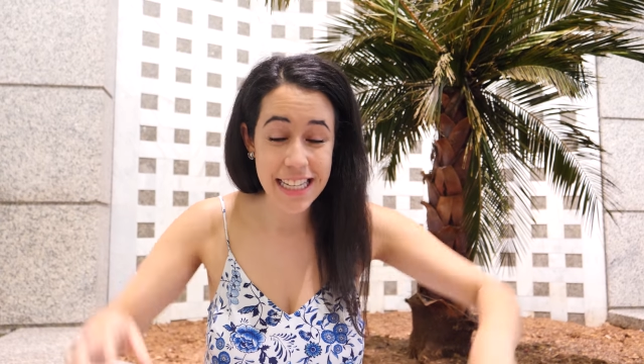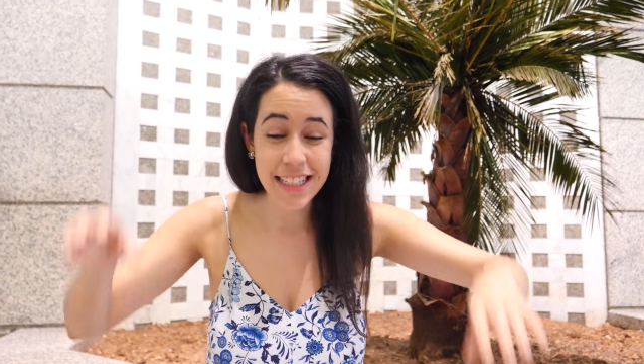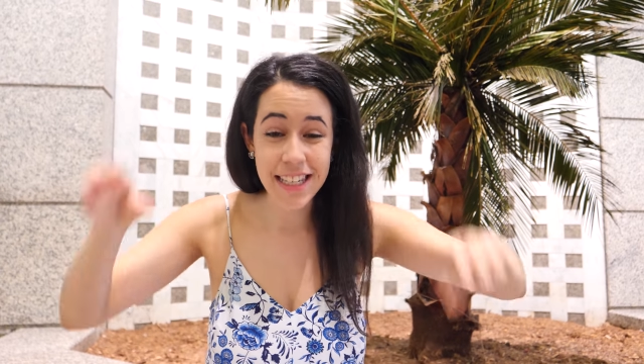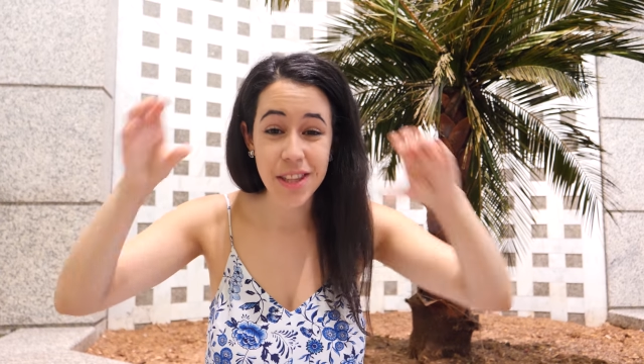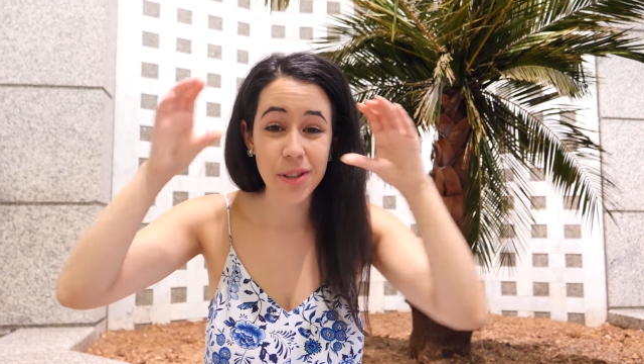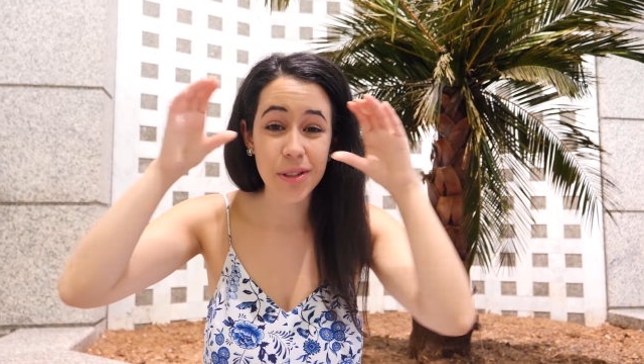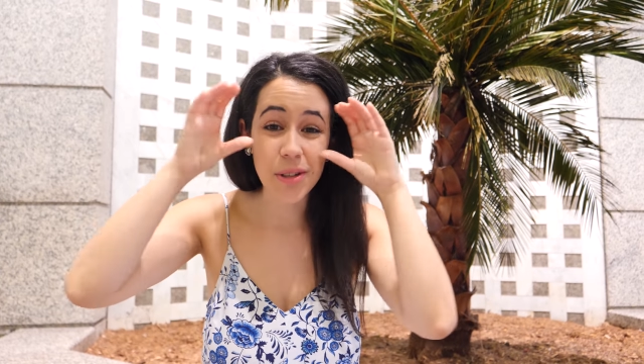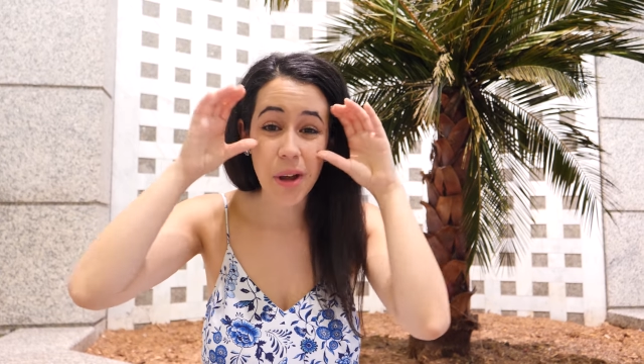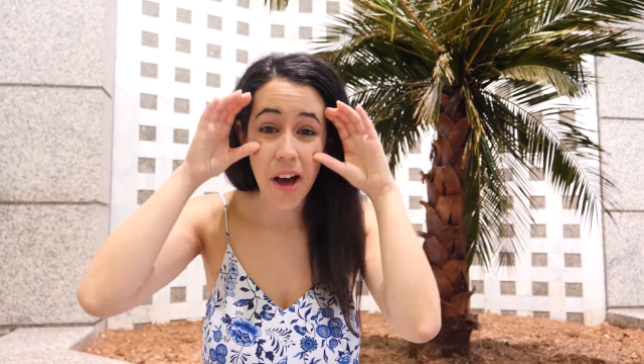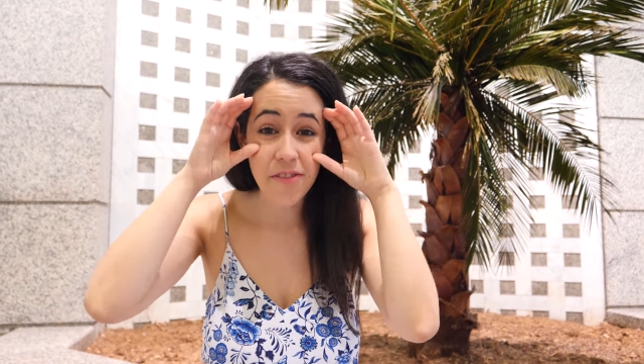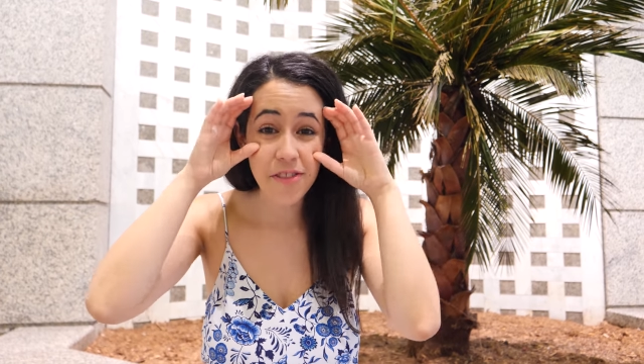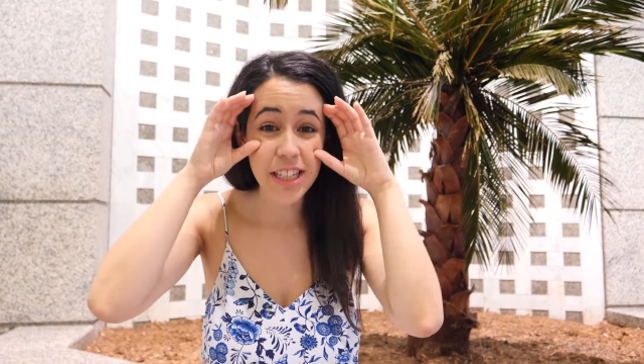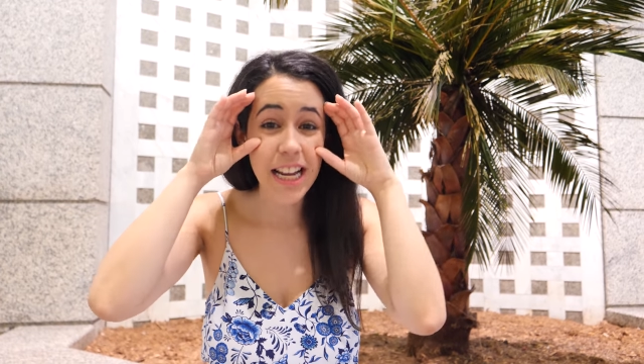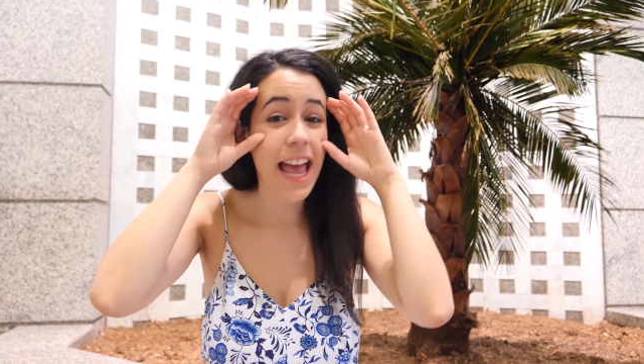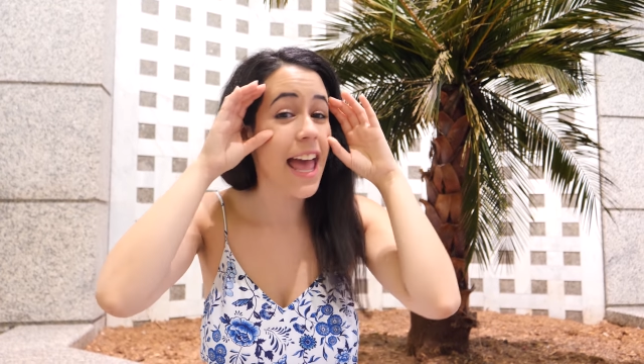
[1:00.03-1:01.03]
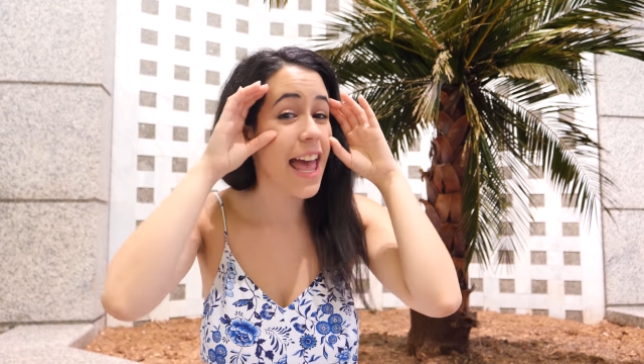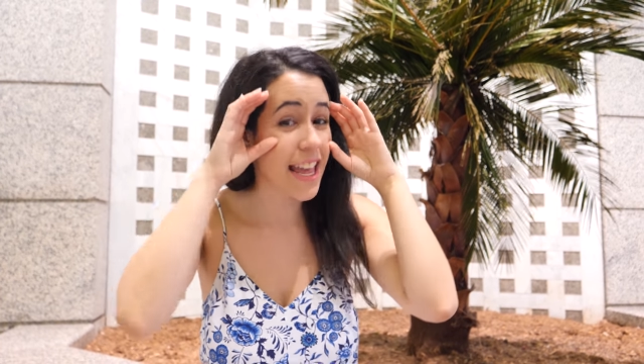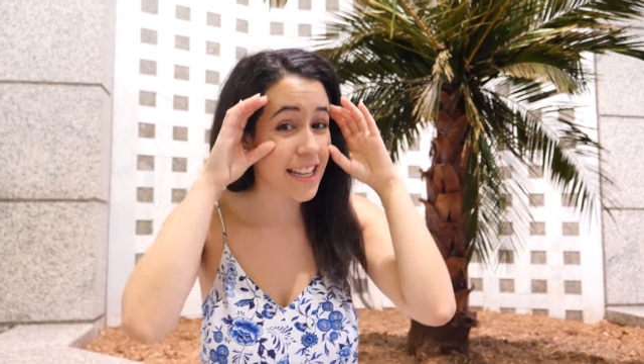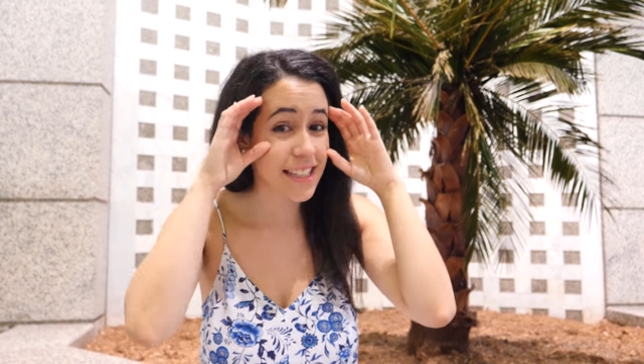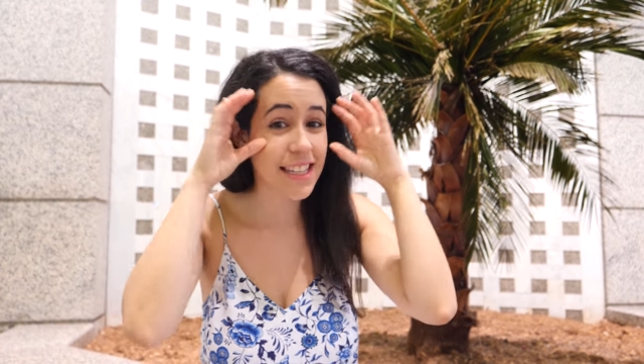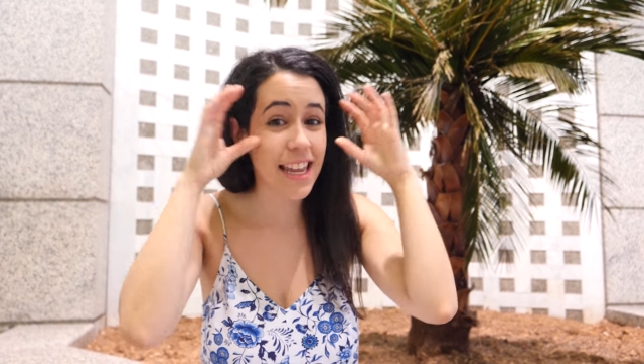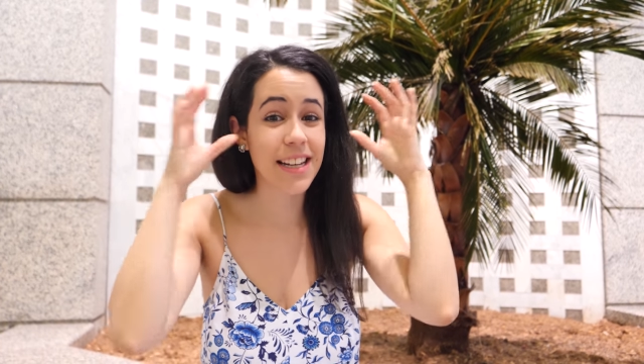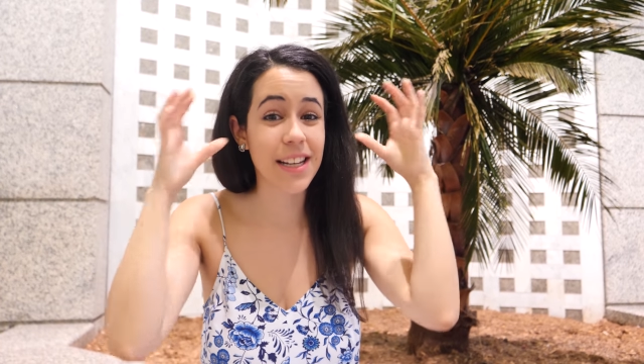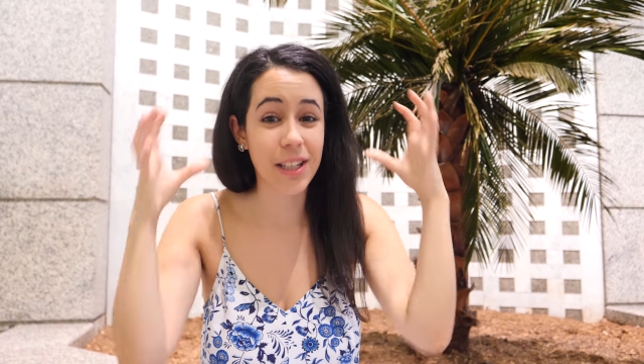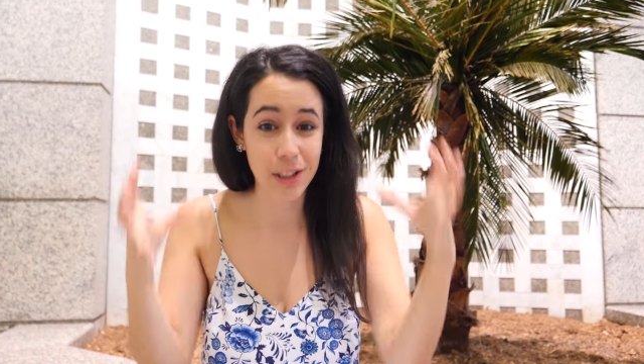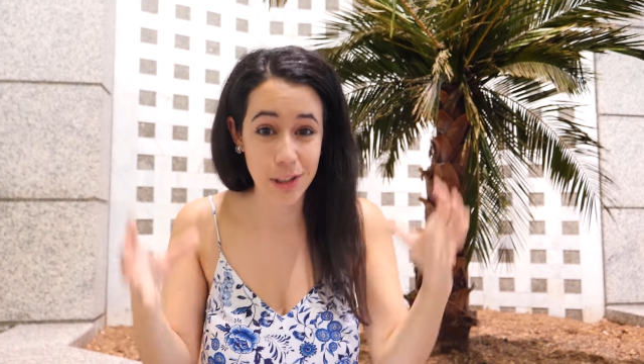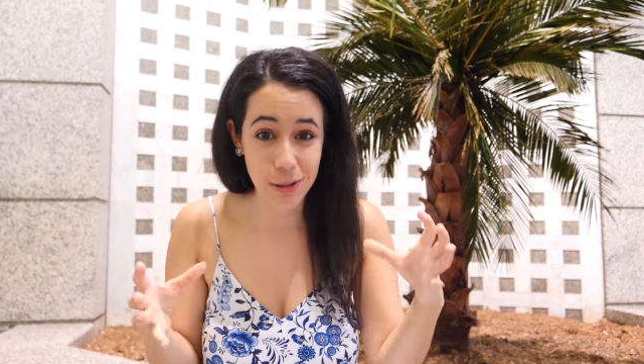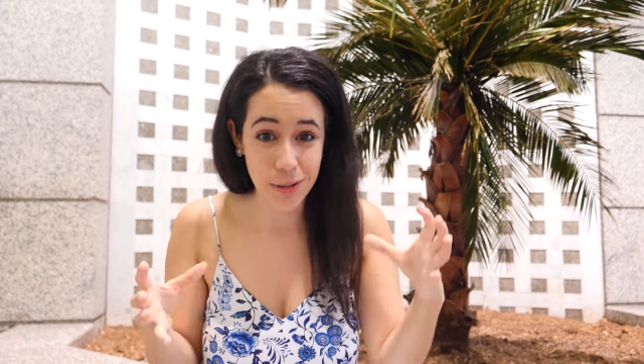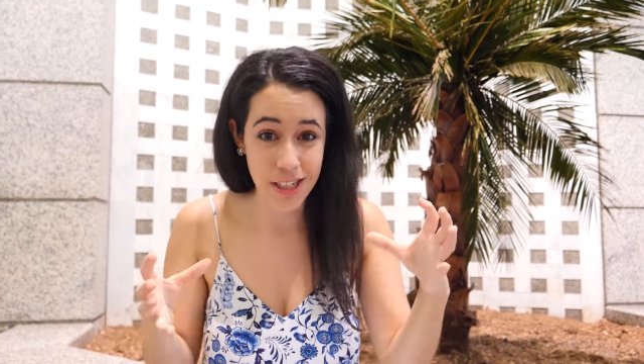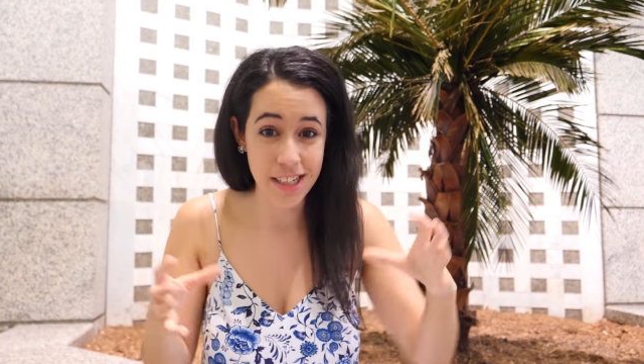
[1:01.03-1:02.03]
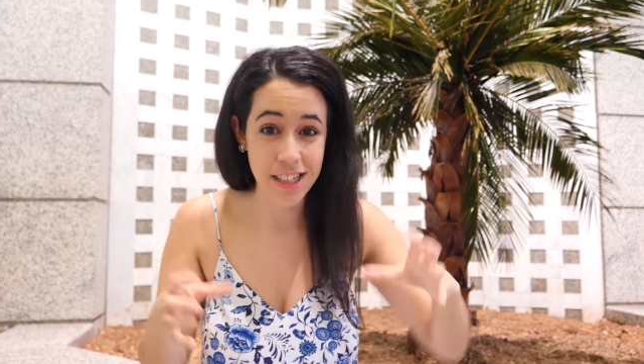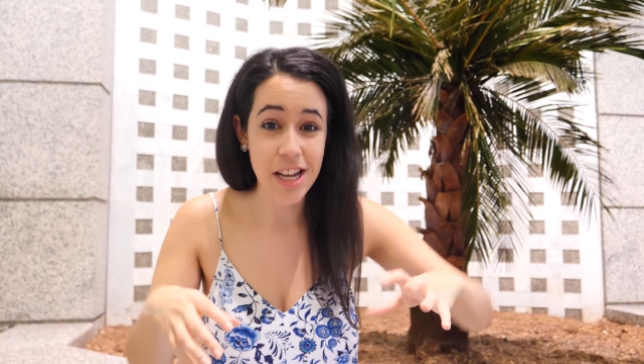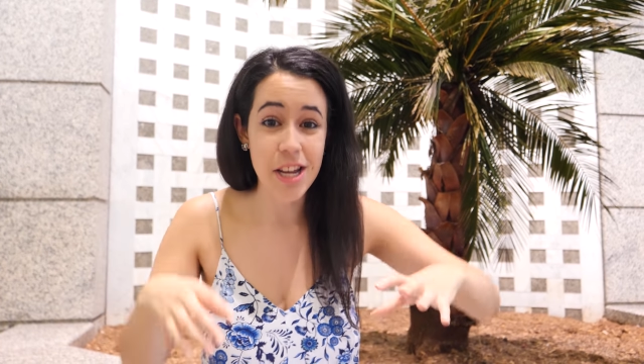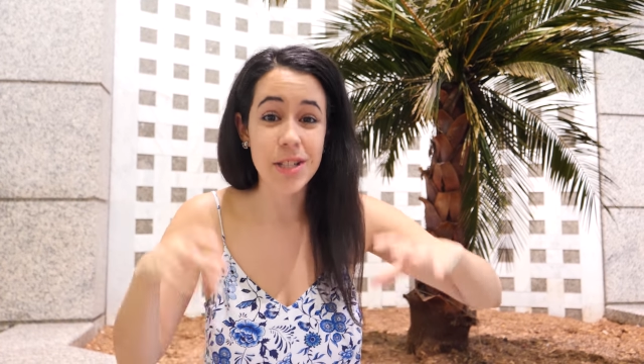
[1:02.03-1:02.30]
is that there's often a headset included.